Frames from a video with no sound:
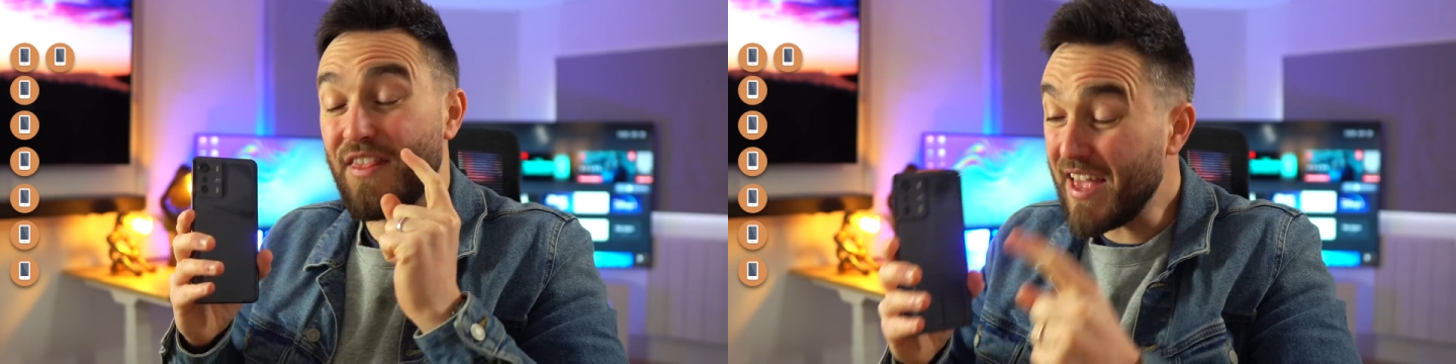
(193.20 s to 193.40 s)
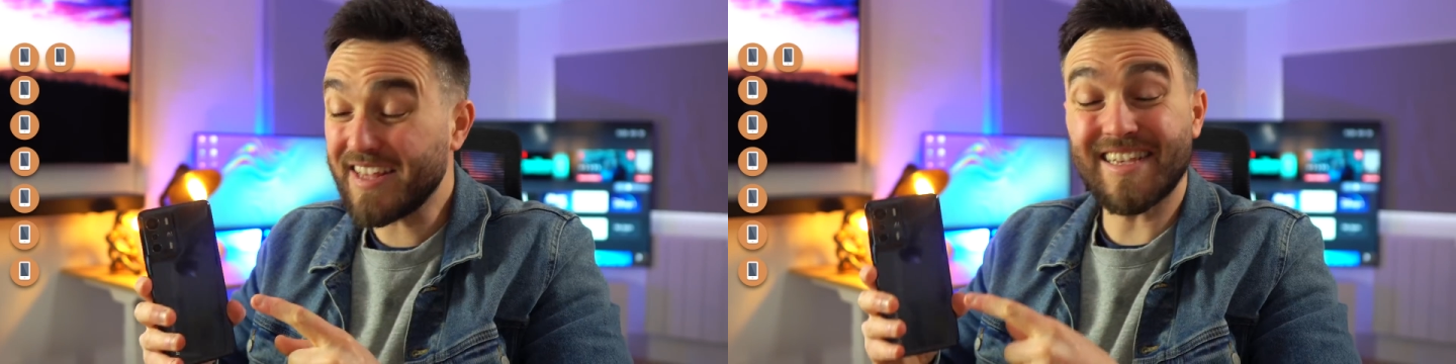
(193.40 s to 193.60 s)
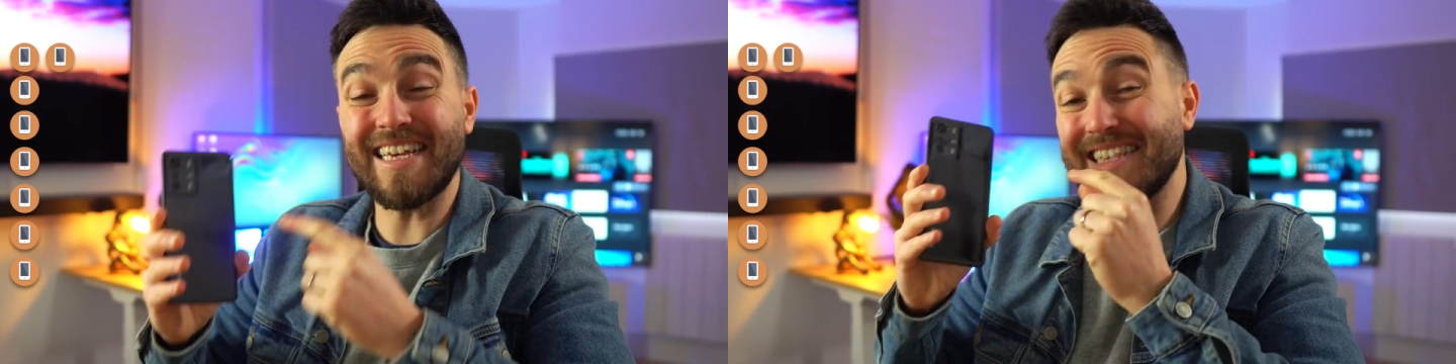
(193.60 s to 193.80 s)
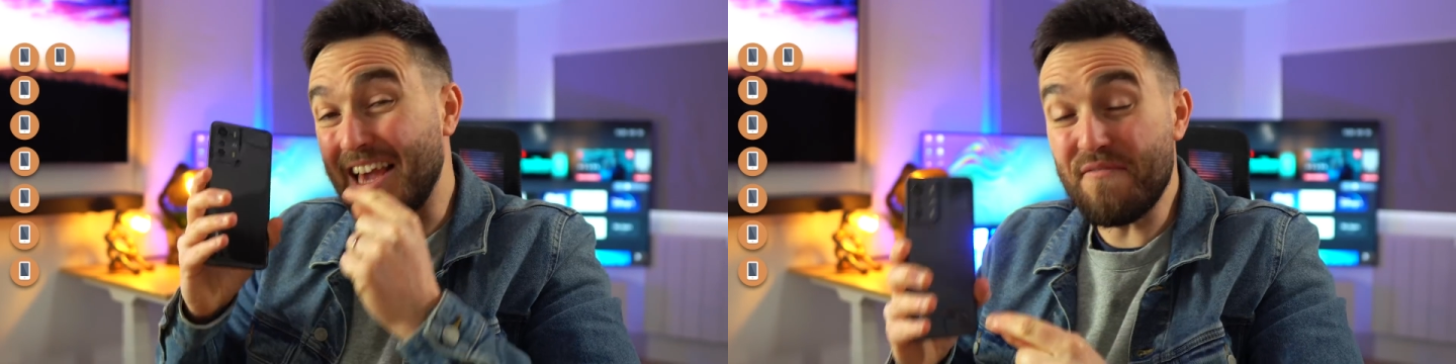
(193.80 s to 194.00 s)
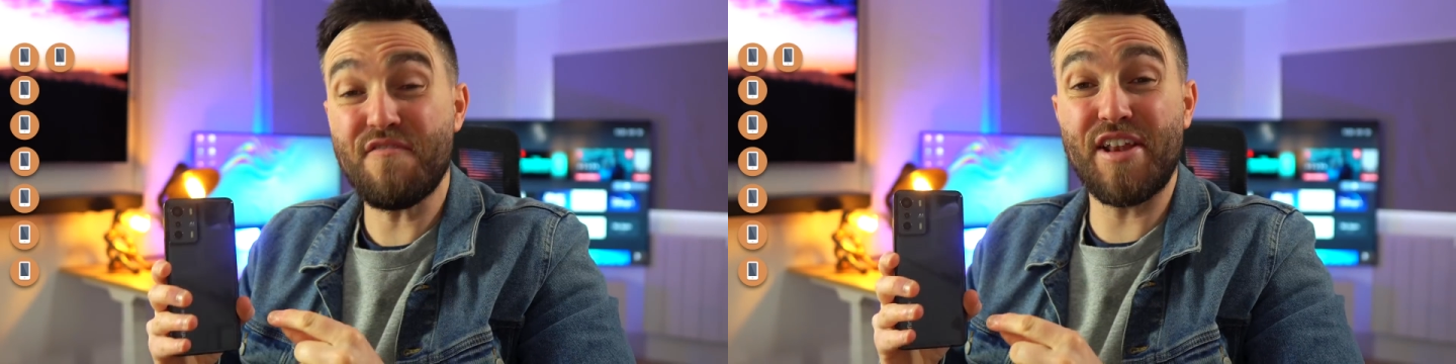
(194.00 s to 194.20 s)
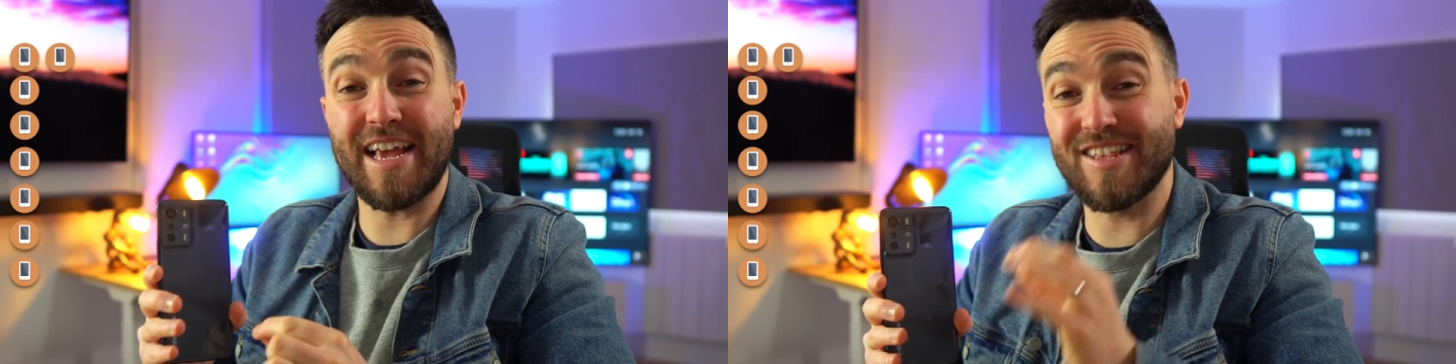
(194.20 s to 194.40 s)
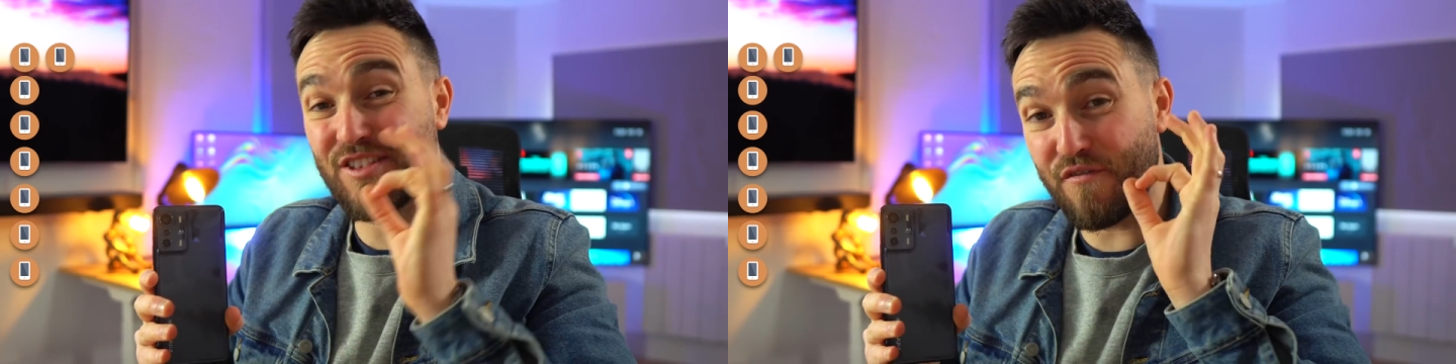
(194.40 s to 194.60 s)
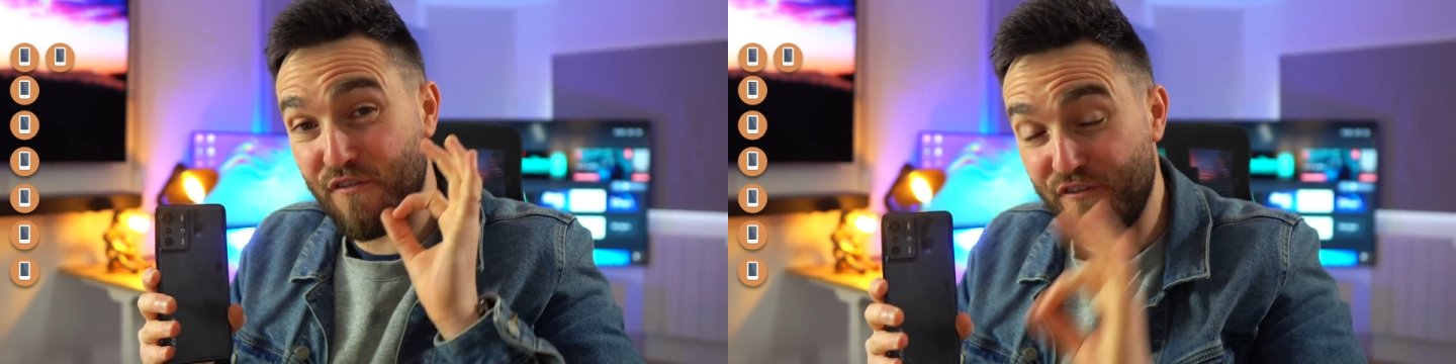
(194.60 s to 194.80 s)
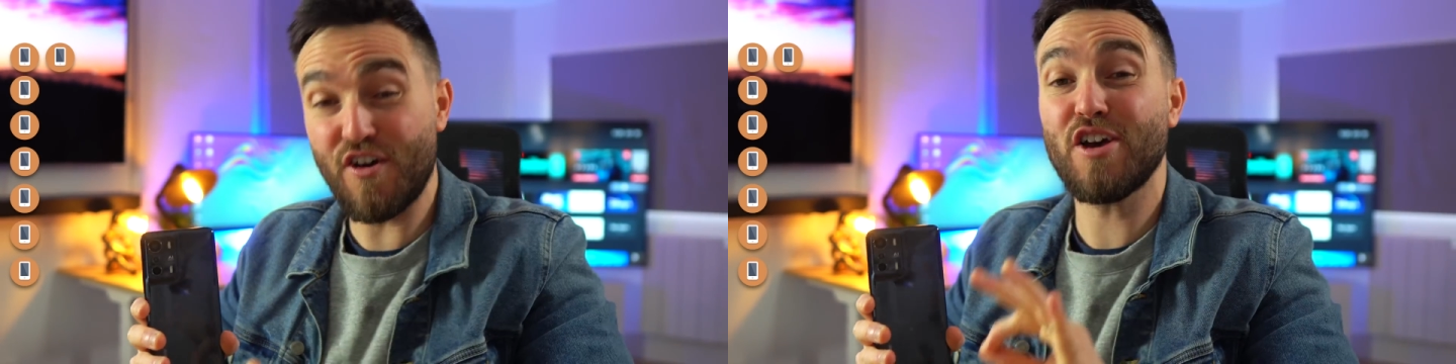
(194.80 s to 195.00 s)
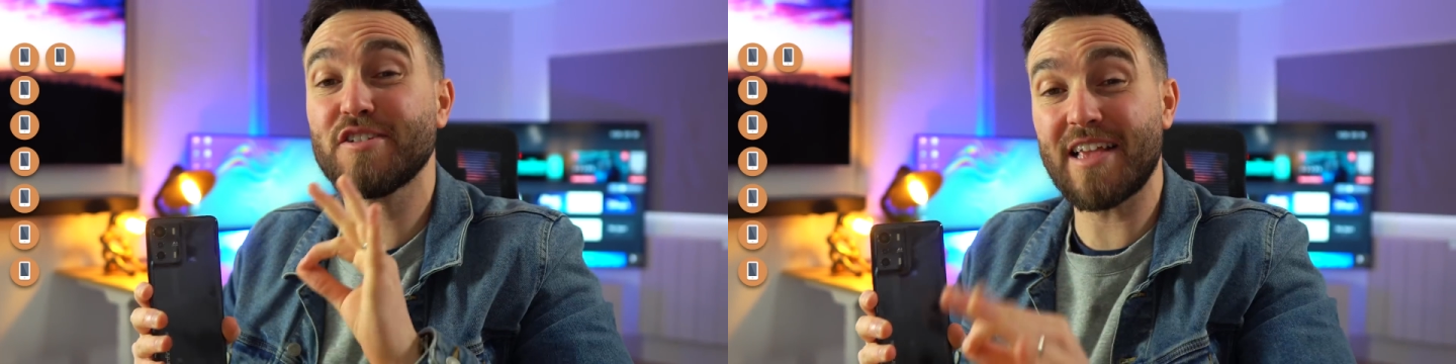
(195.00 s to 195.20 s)
This is Infinix's
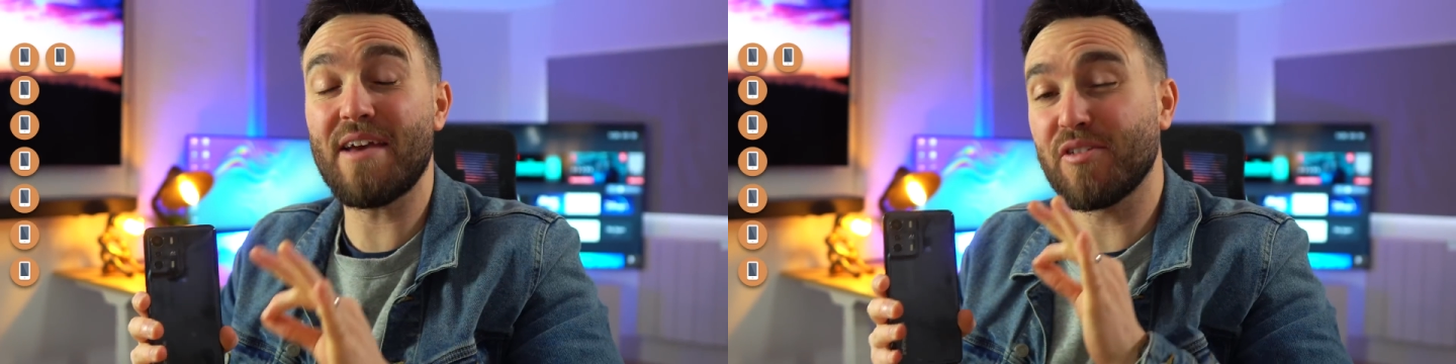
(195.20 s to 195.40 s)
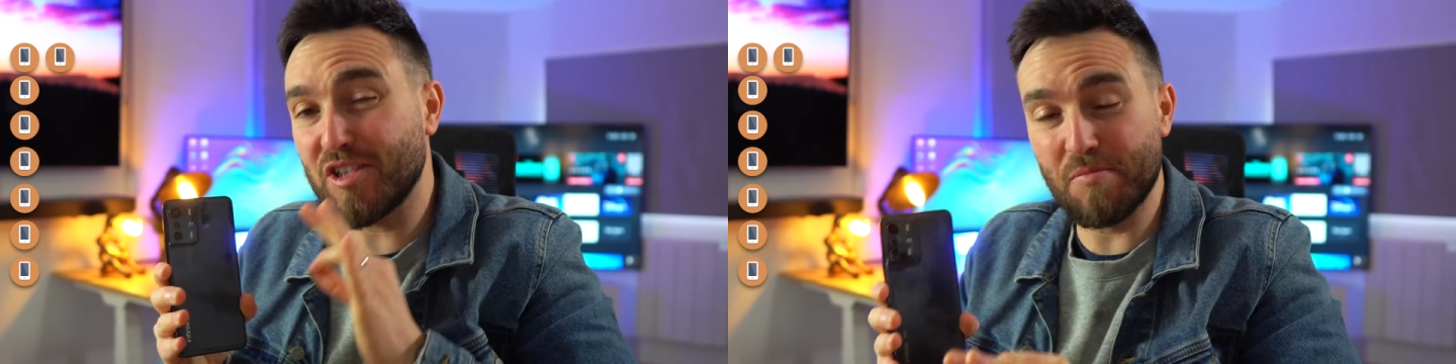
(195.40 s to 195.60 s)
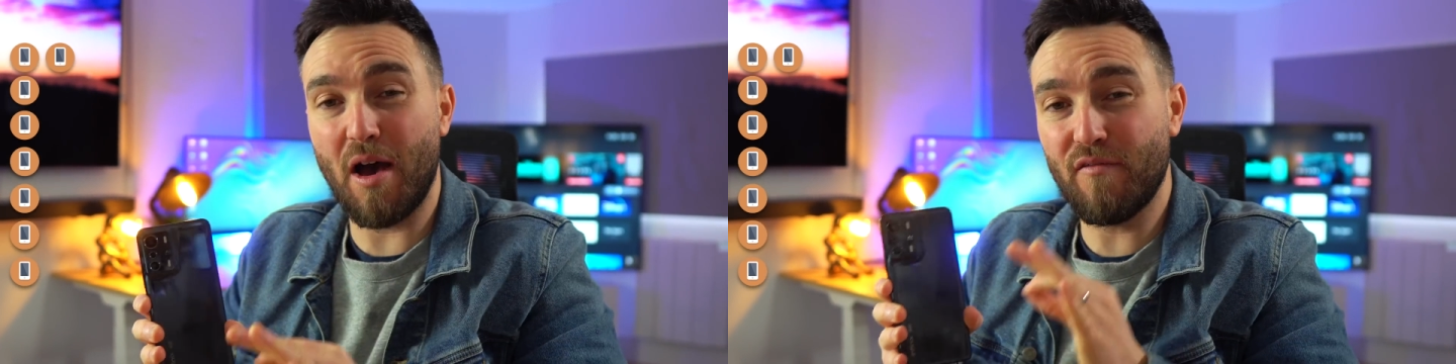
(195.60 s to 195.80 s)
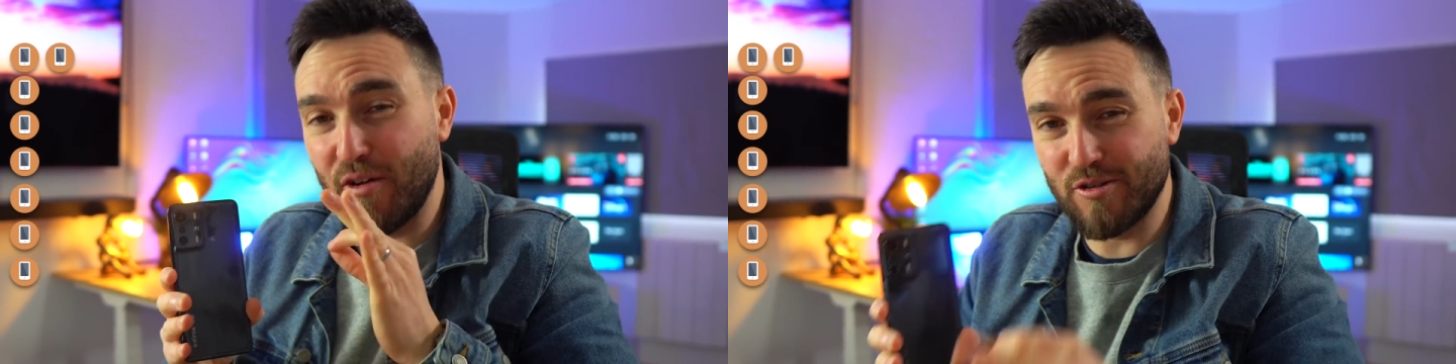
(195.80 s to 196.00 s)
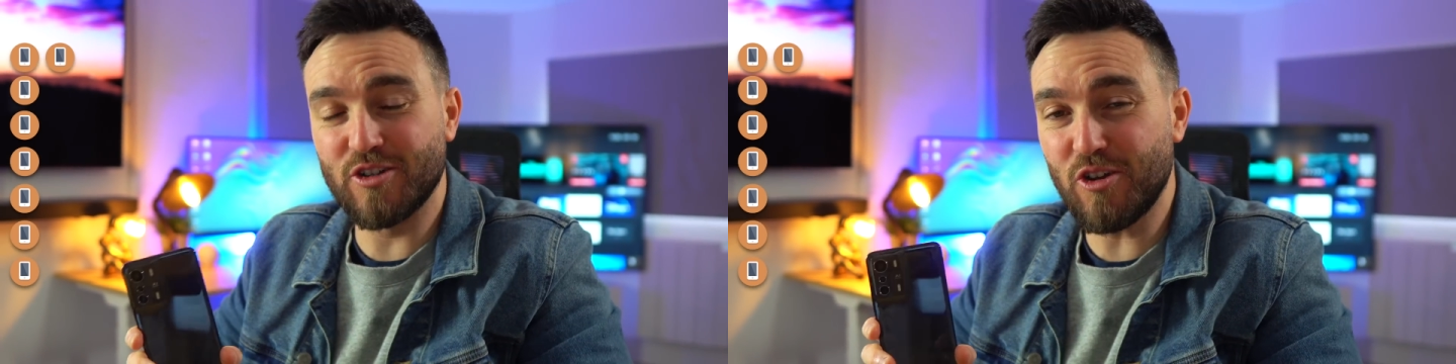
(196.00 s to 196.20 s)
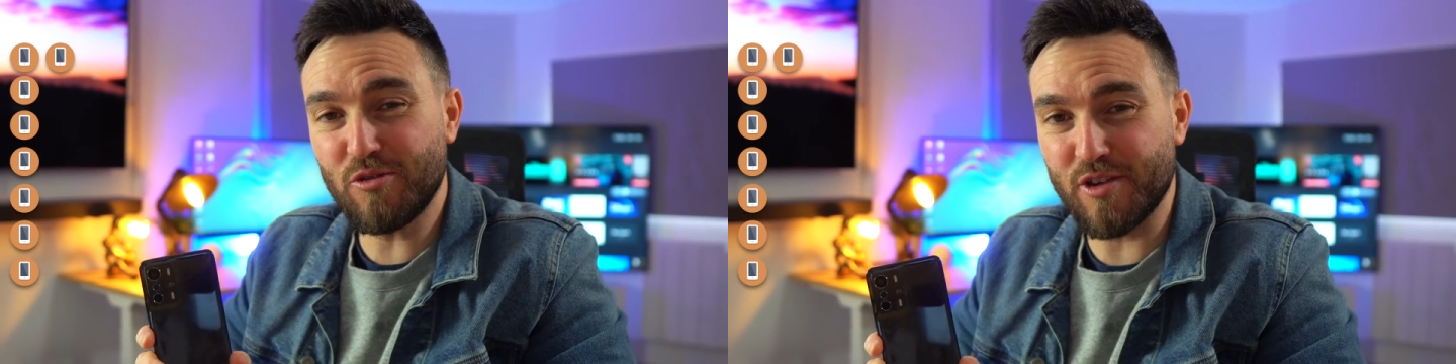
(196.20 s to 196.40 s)
first ever smartphone to do